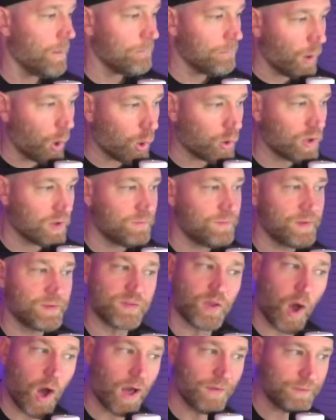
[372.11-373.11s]
Motive
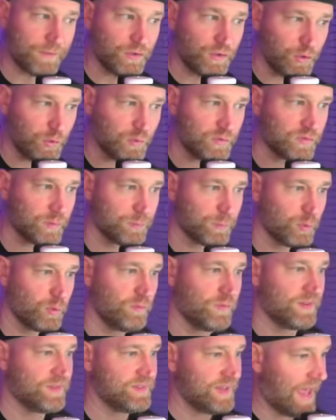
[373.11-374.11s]
is often used to
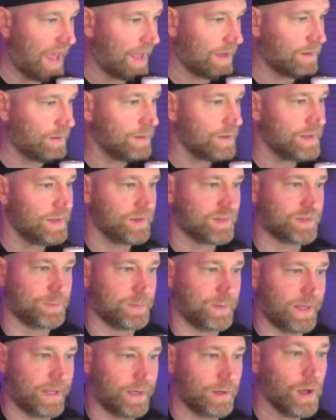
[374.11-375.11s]
prove intent, he
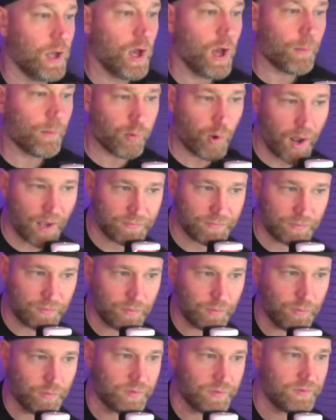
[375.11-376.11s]
explained.
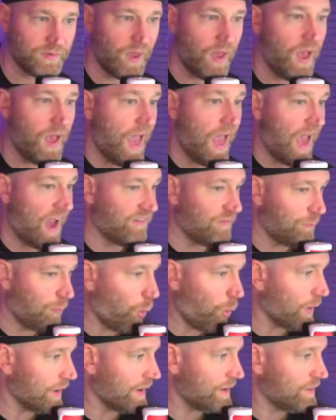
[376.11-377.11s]
Prosecutors have
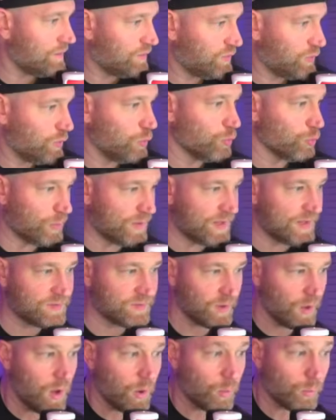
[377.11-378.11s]
pointed to
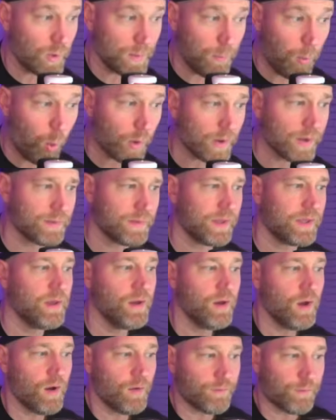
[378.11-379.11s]
Reed's
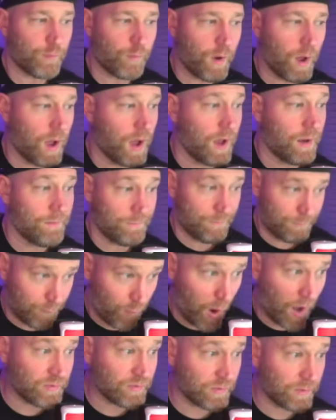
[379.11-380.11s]
reportedly
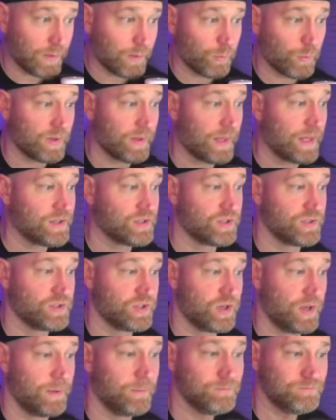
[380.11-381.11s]
fraudulent
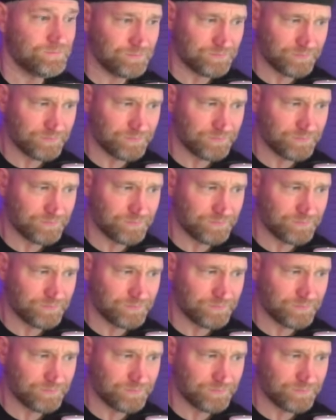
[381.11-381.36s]
relationship